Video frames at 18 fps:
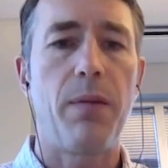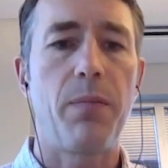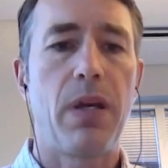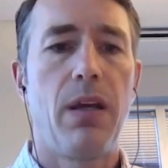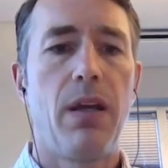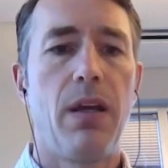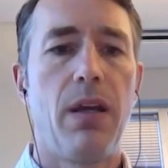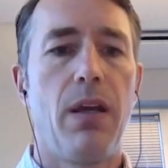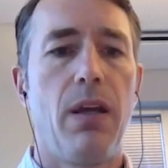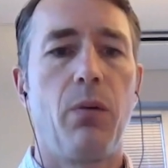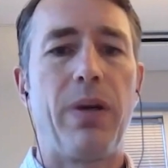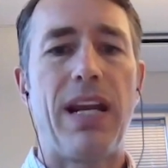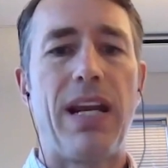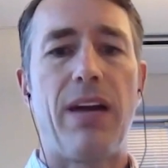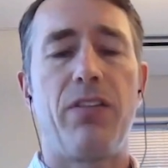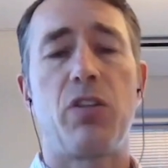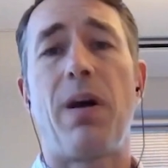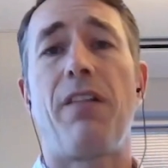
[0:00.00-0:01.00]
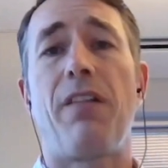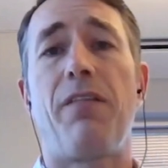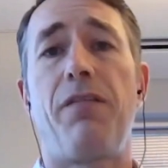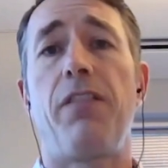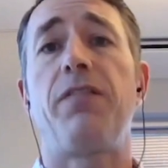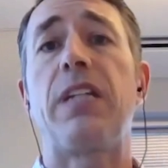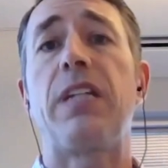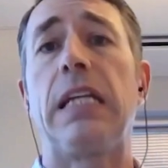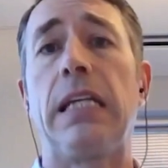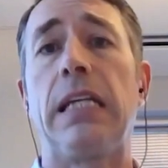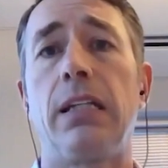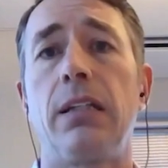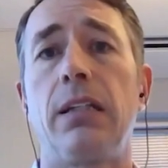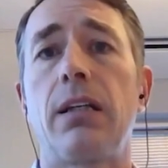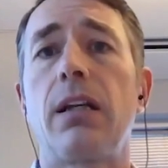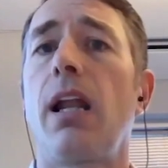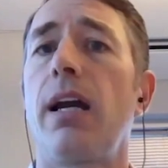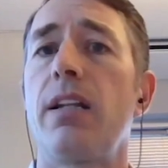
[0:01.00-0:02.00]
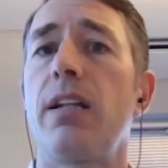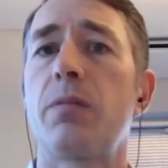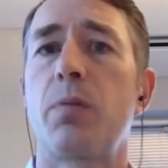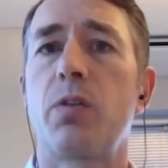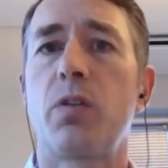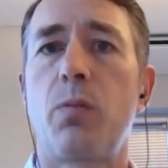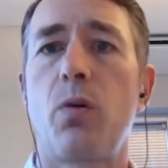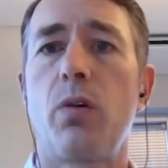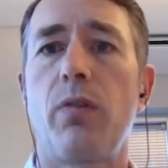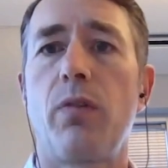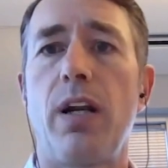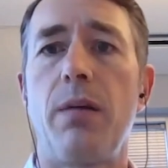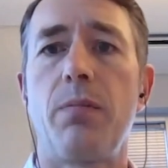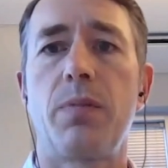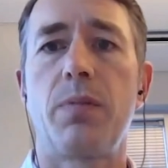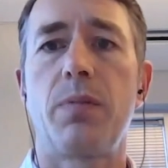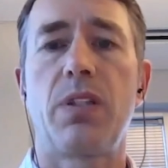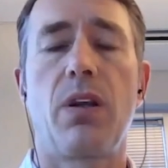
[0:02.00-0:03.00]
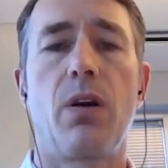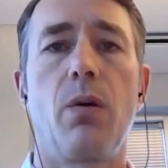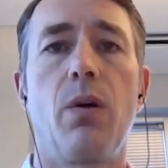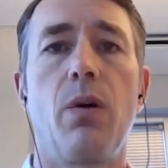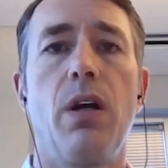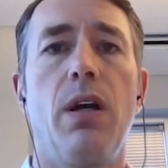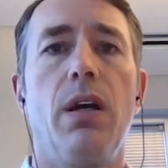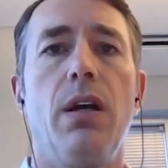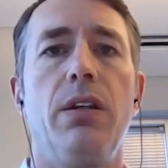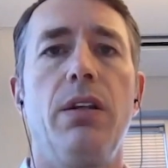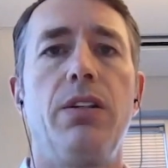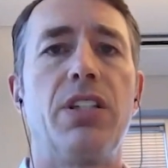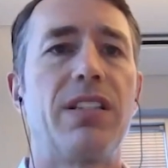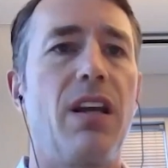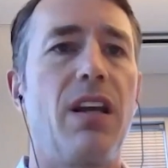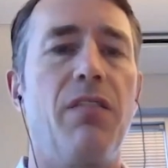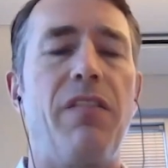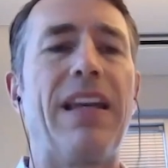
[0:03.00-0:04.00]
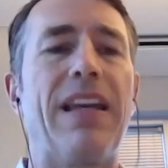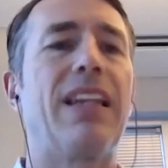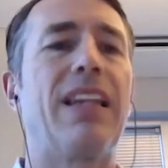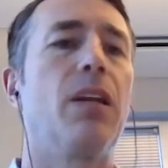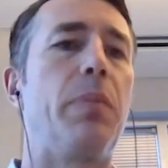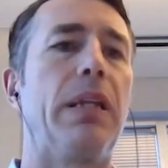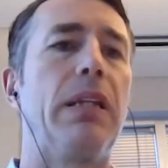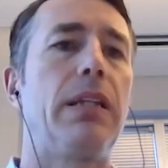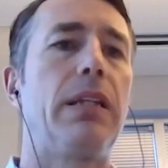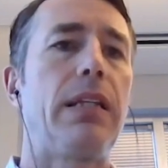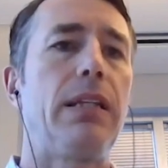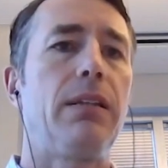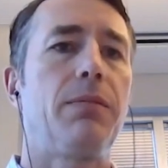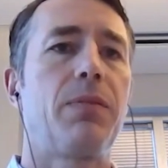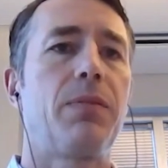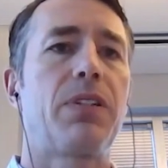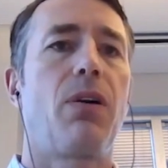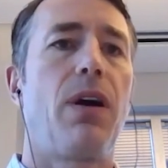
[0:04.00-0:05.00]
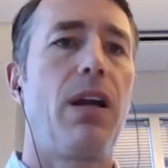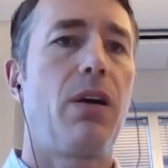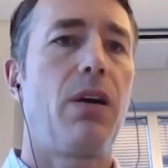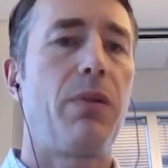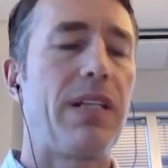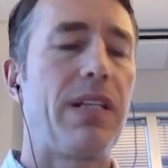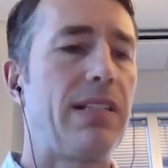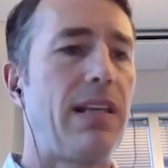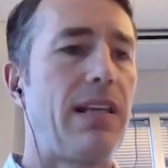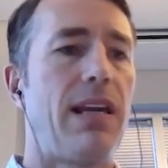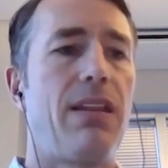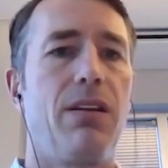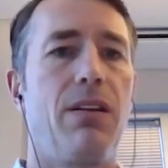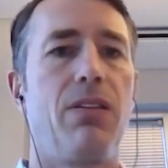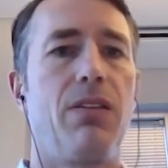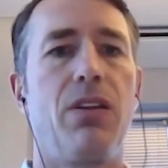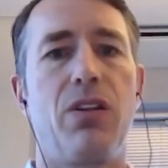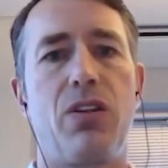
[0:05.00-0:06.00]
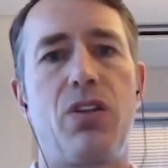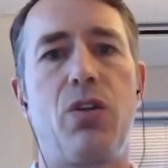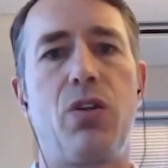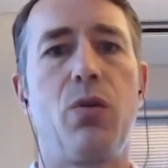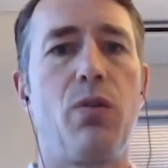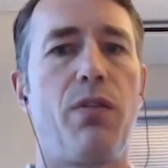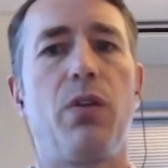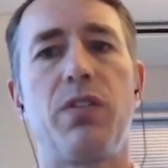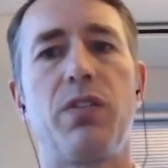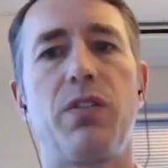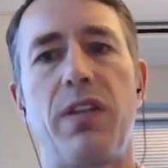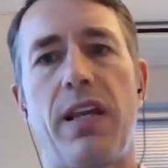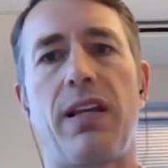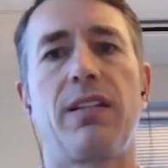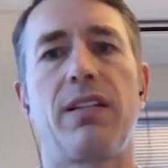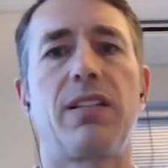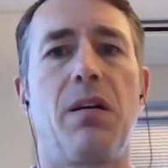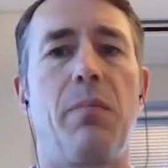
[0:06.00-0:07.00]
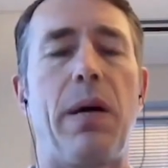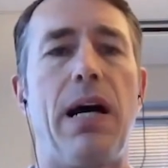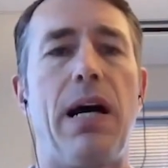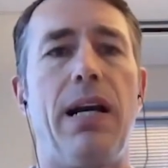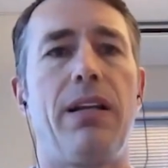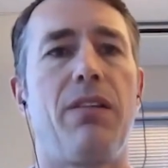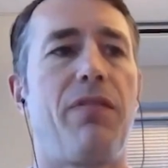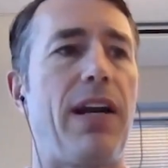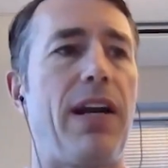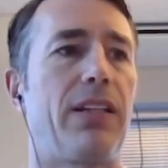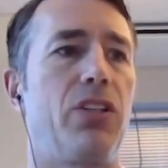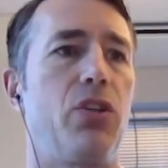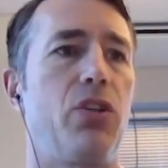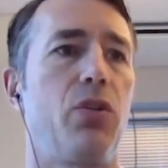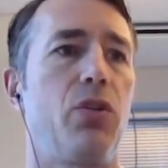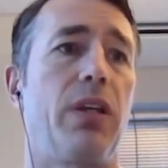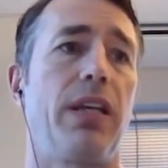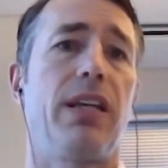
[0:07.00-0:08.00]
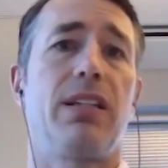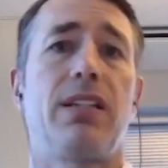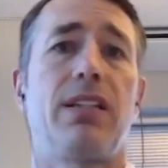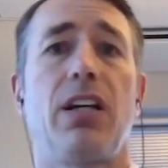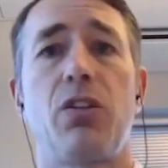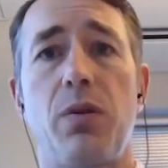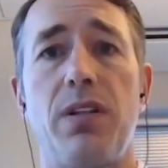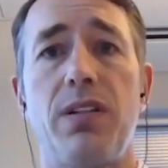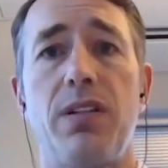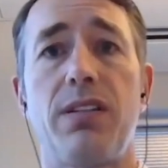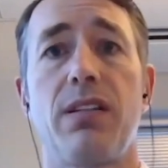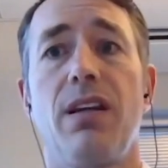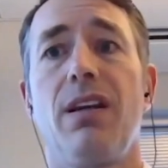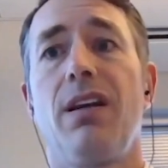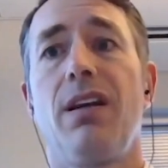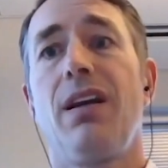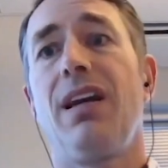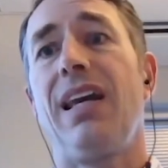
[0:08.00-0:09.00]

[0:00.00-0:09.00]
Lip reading: rep. We average about 15 clients per support rep. So just availability. So I always say that the two of those things combined, the fact that you can get in touch with us